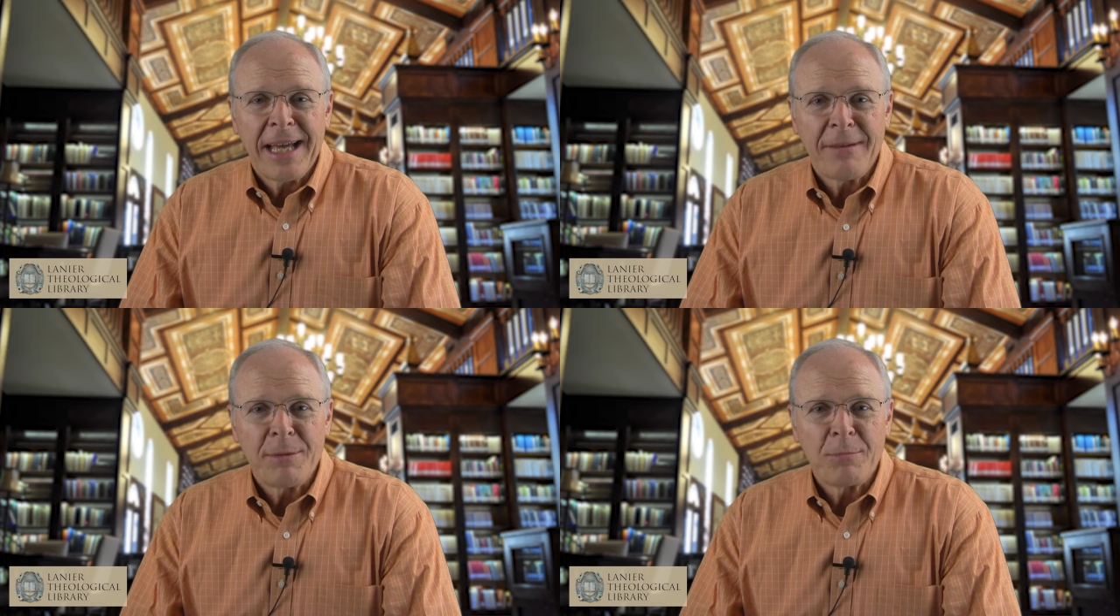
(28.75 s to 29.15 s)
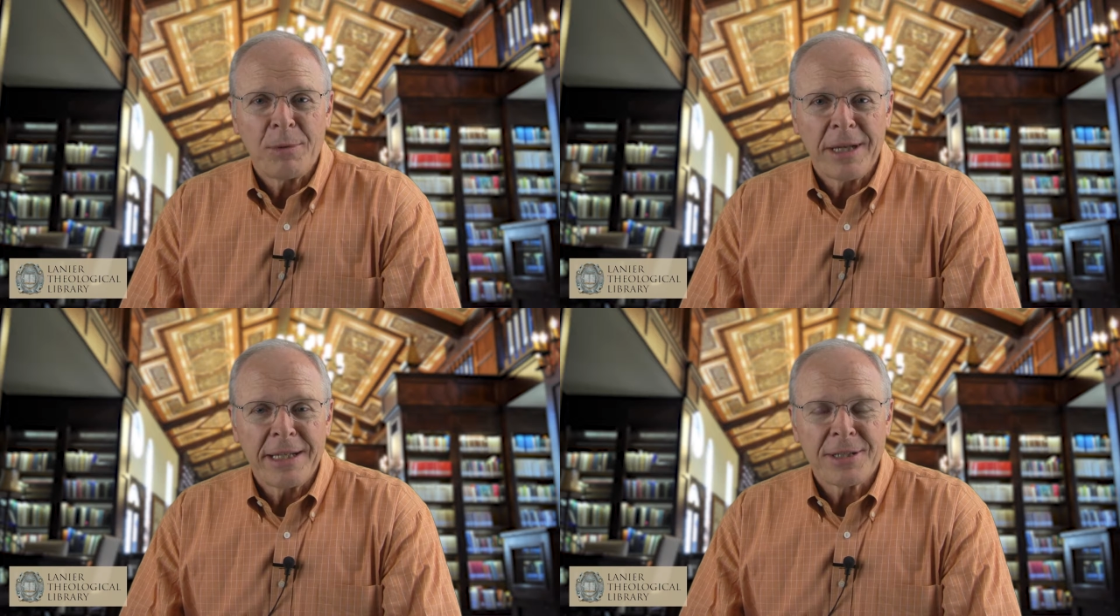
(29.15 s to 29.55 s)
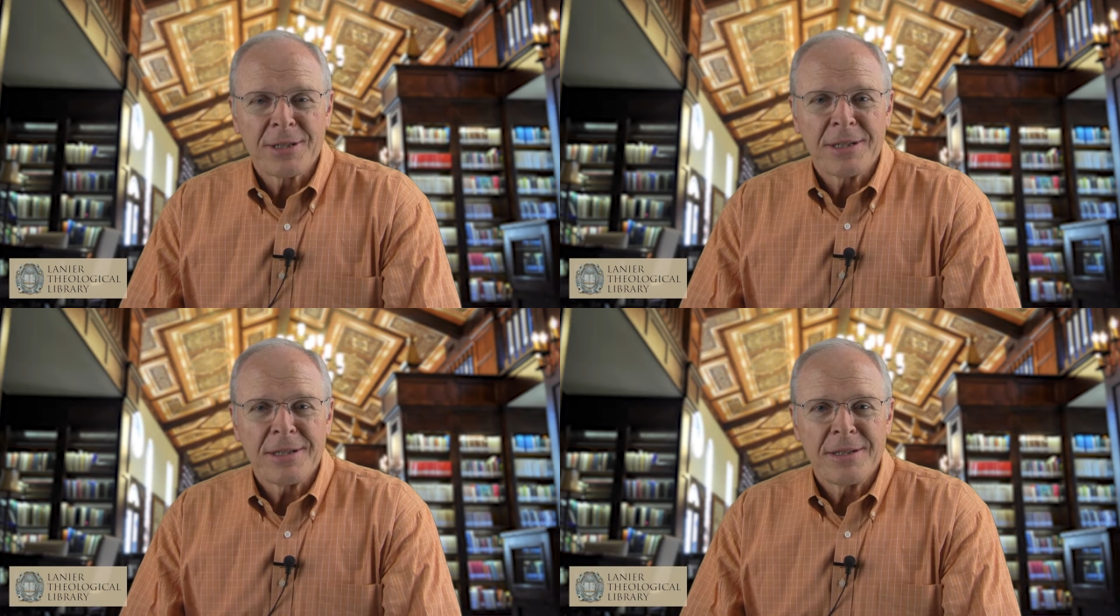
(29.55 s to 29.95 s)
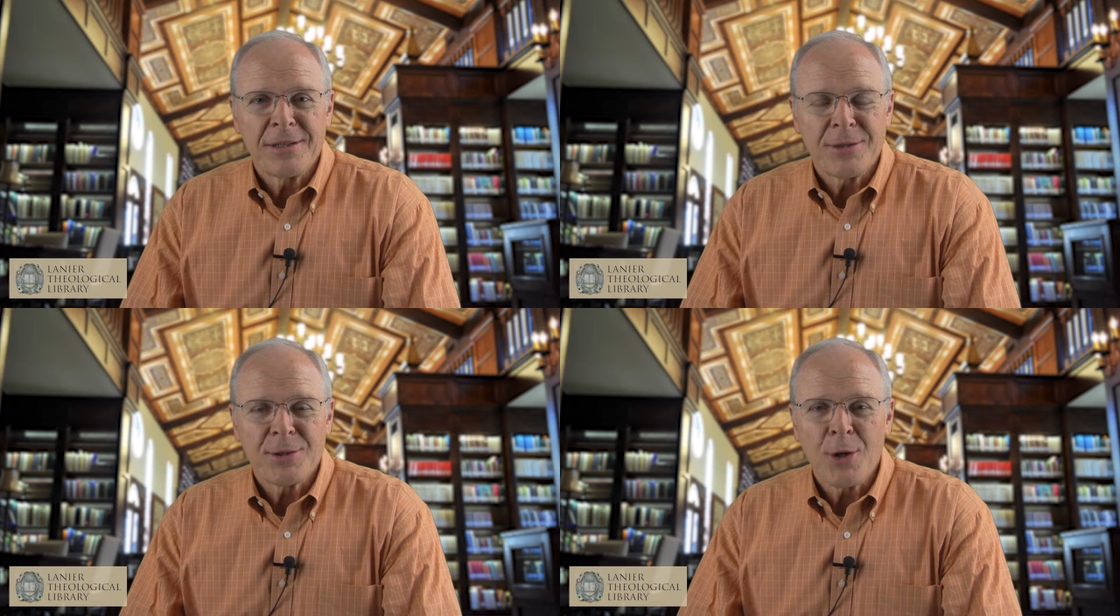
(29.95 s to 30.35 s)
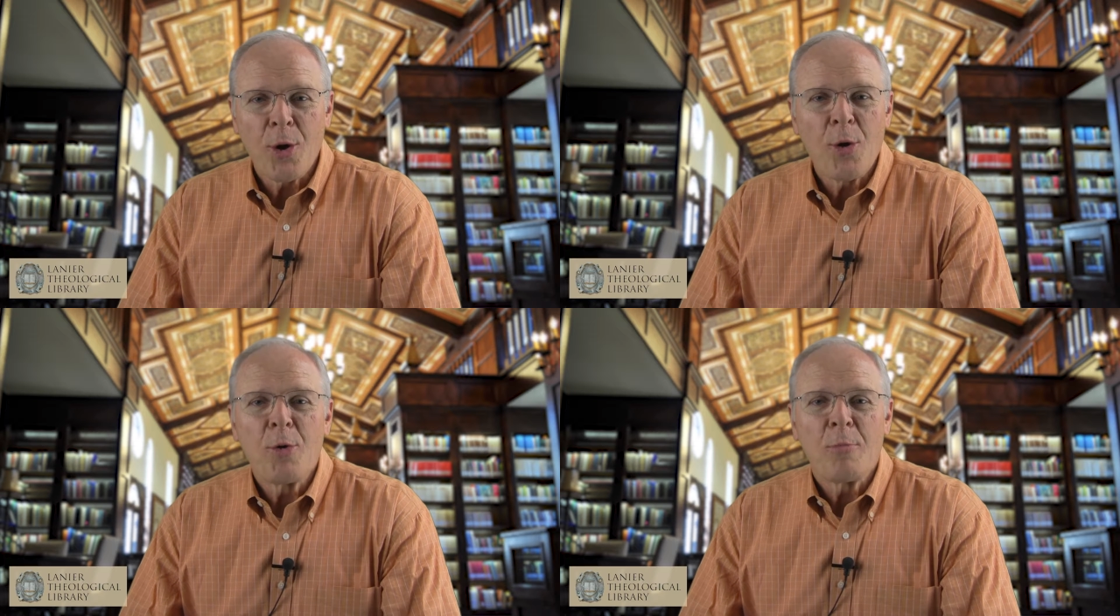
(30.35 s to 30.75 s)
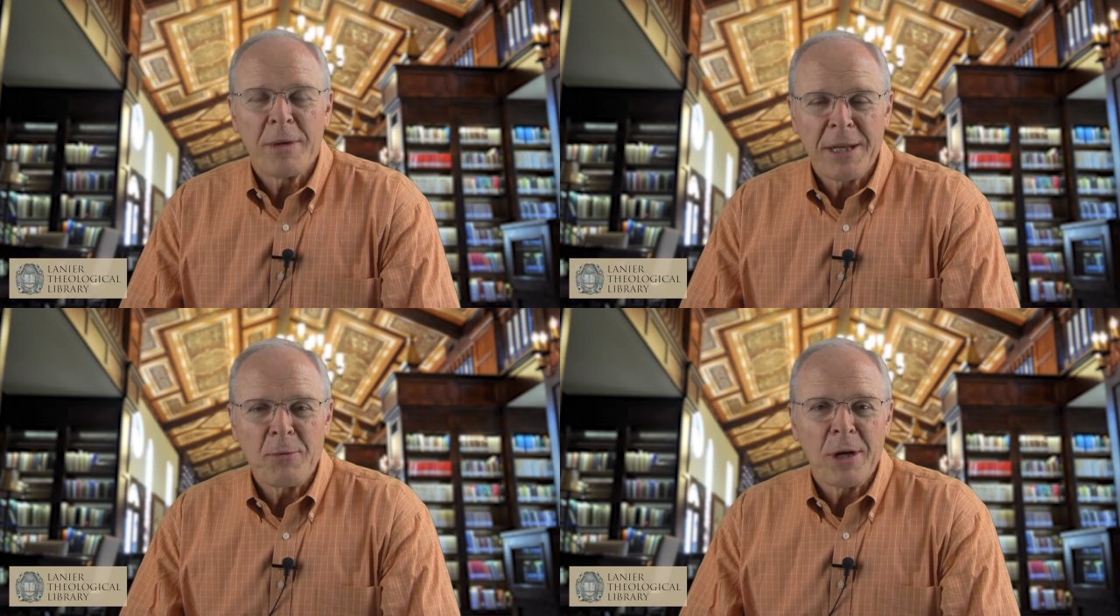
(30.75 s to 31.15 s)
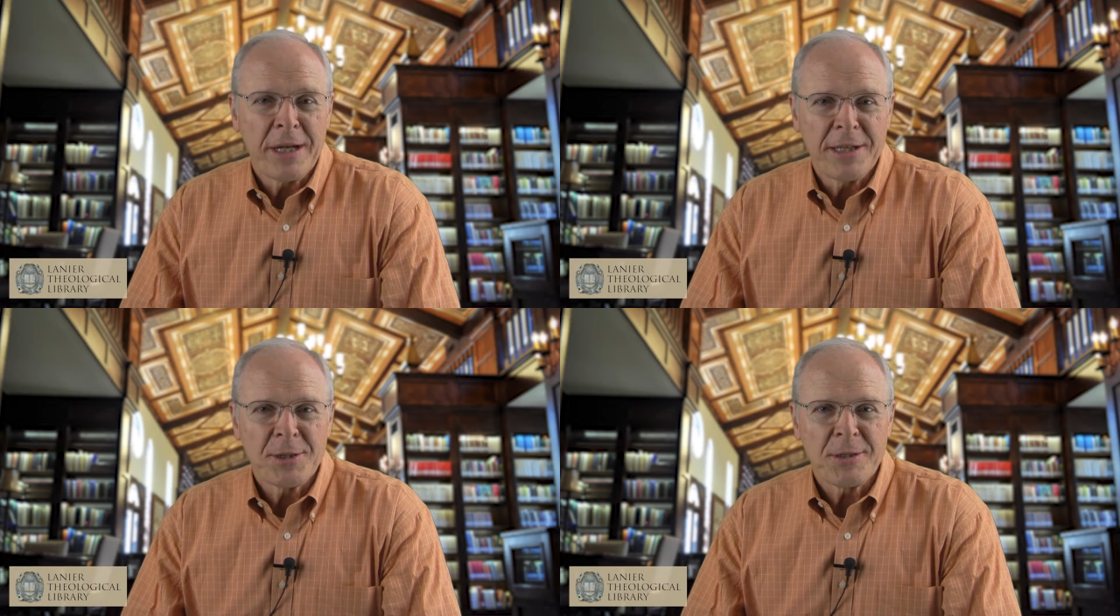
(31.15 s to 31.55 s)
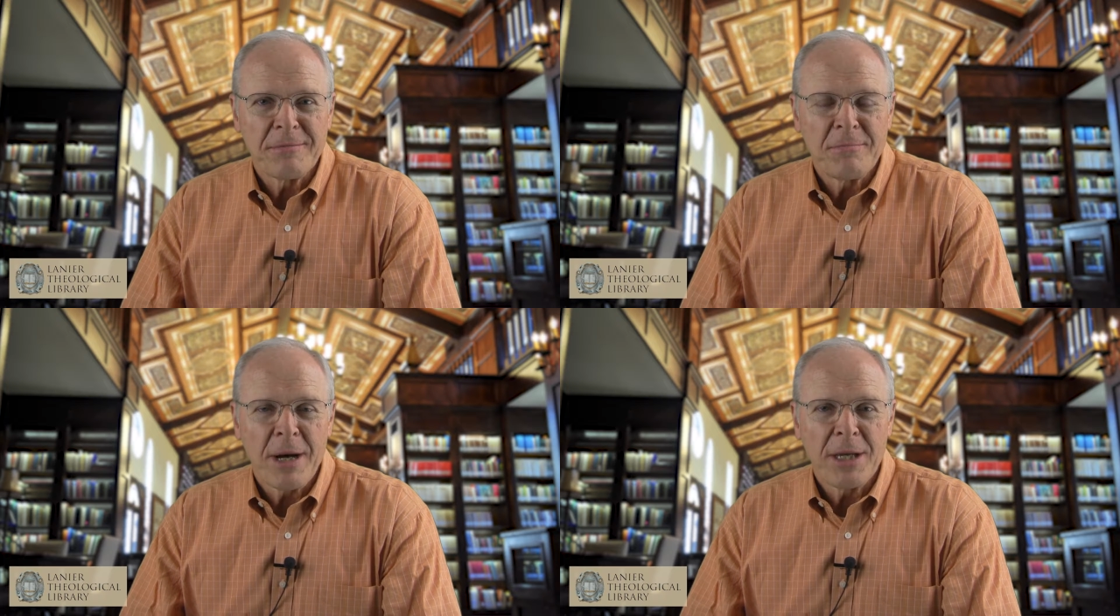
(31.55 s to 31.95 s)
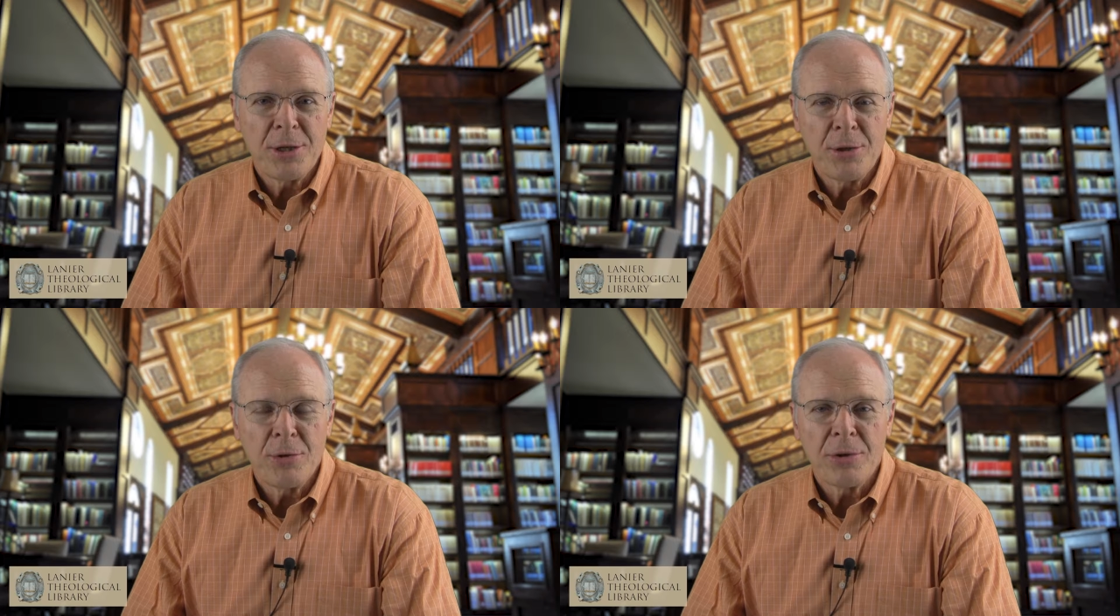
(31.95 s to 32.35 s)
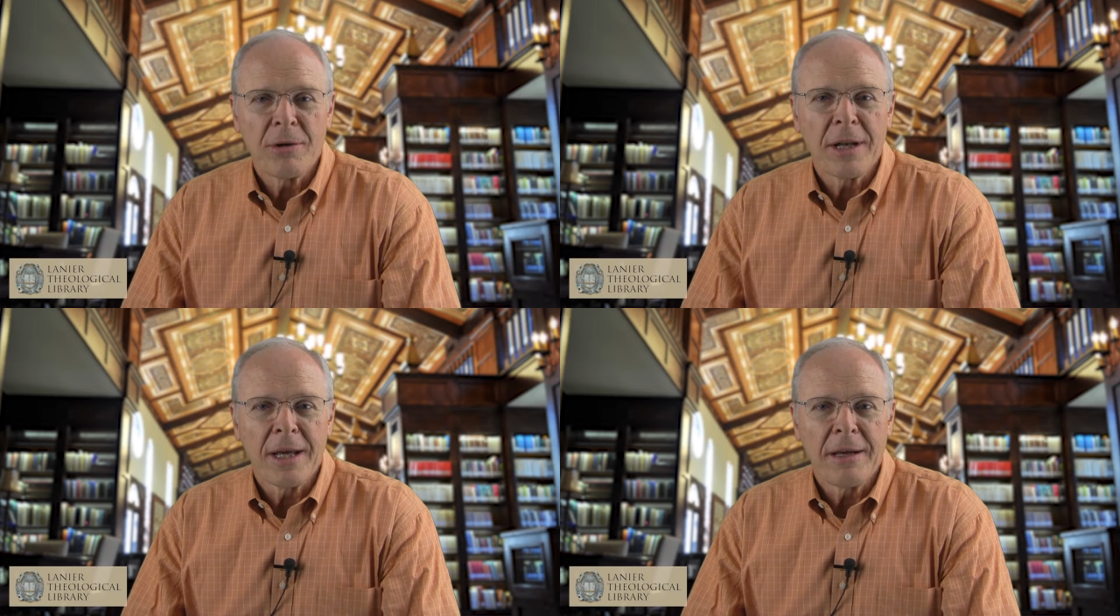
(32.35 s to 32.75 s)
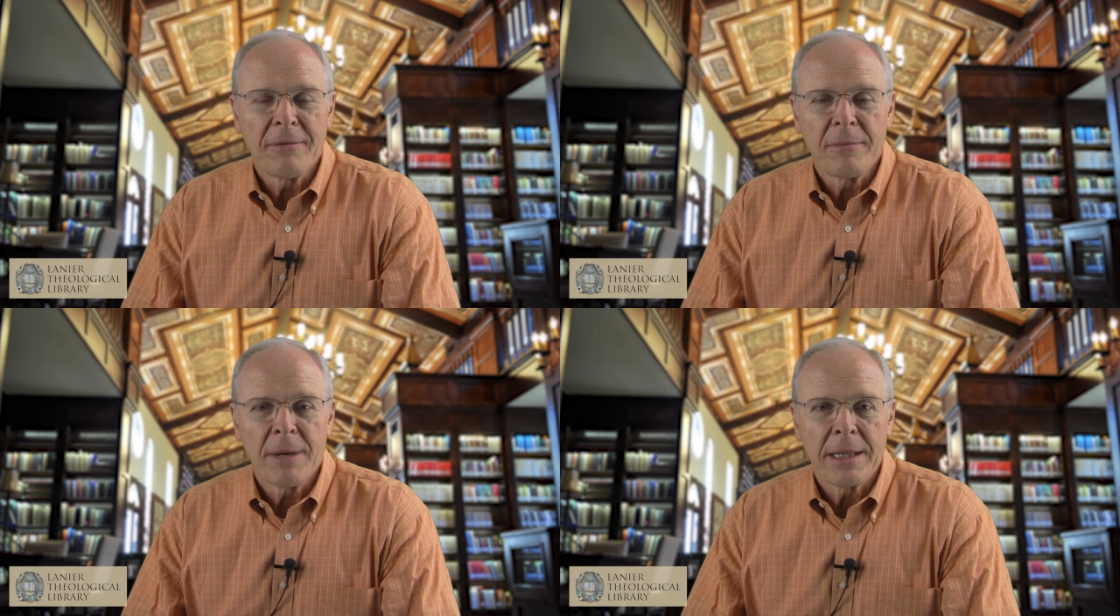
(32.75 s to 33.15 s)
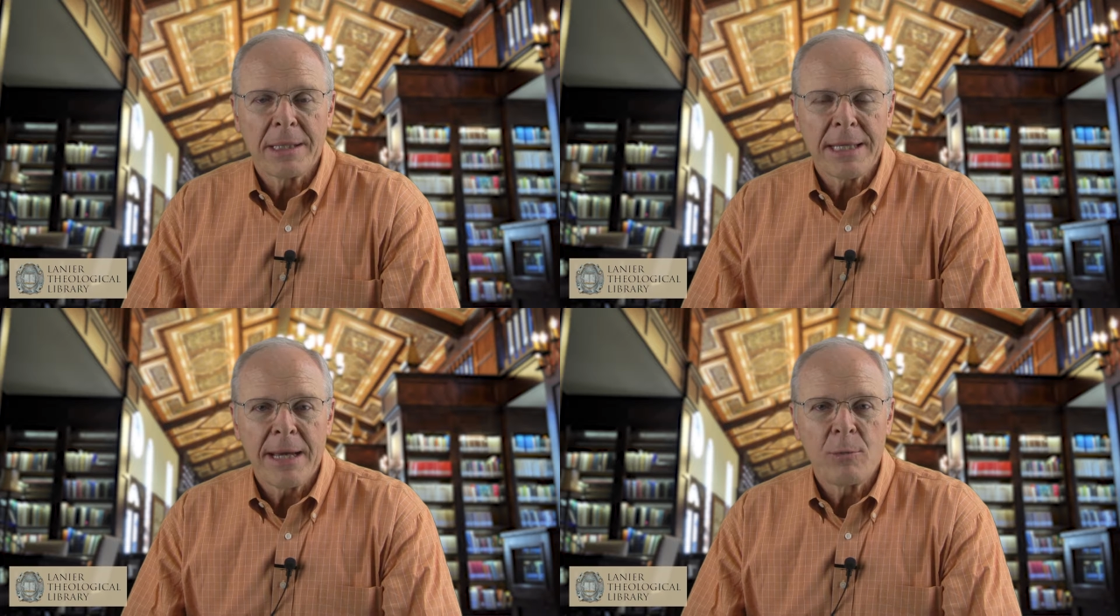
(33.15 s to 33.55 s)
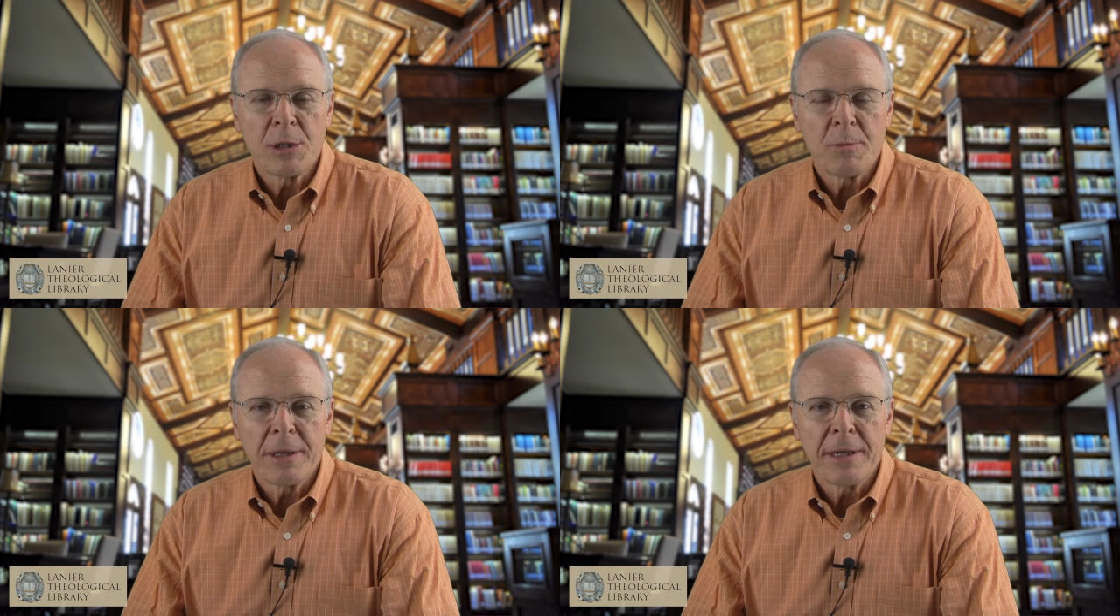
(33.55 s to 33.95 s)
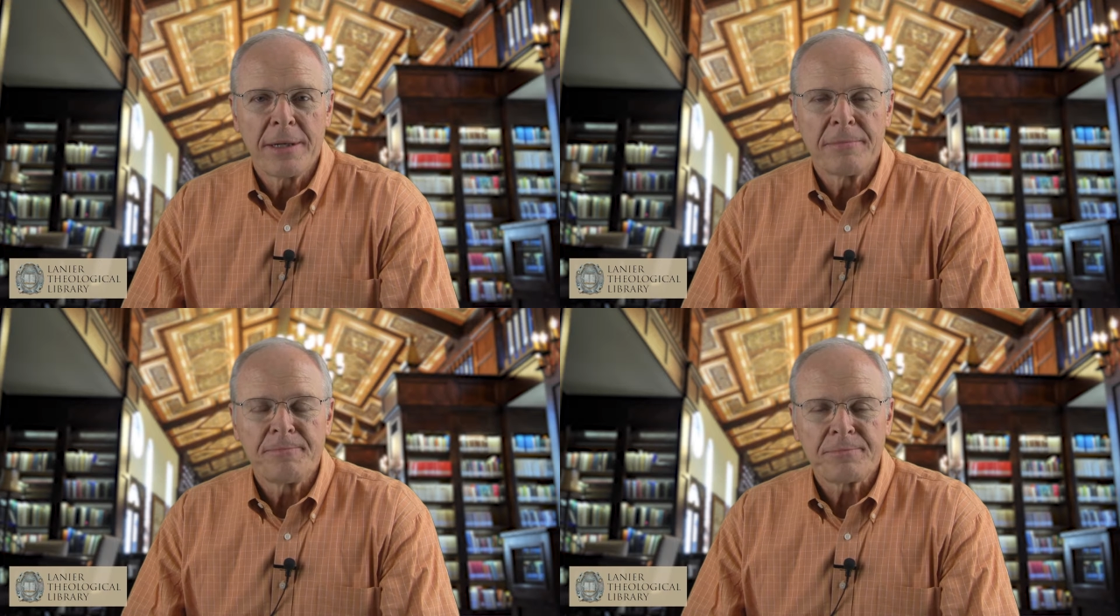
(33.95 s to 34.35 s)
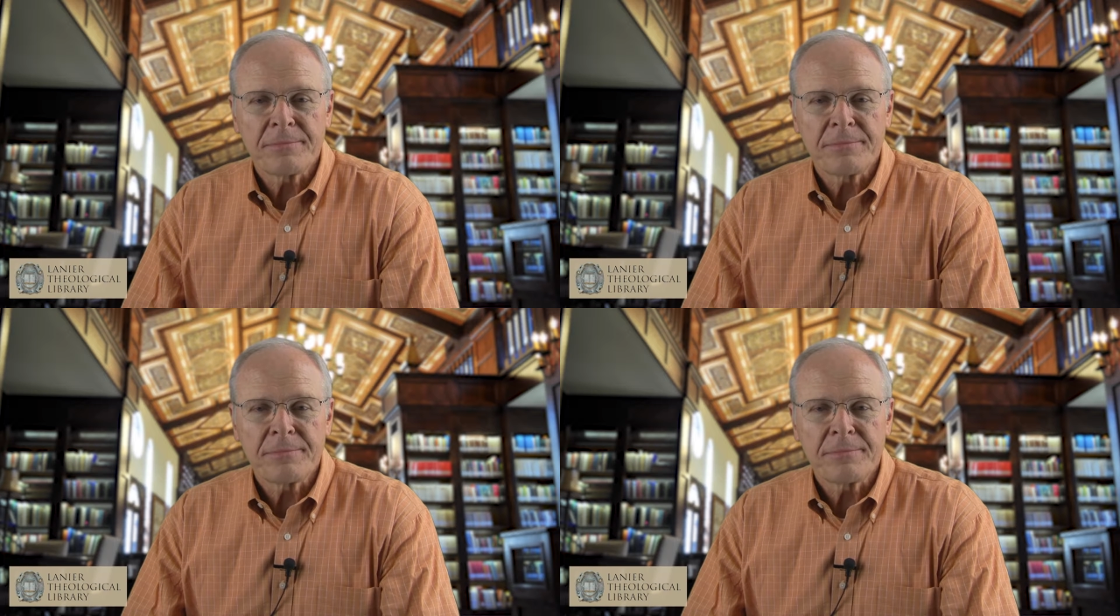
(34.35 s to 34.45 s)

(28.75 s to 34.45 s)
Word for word: have been blessed so many ways by you, your love, and by the time we spent here.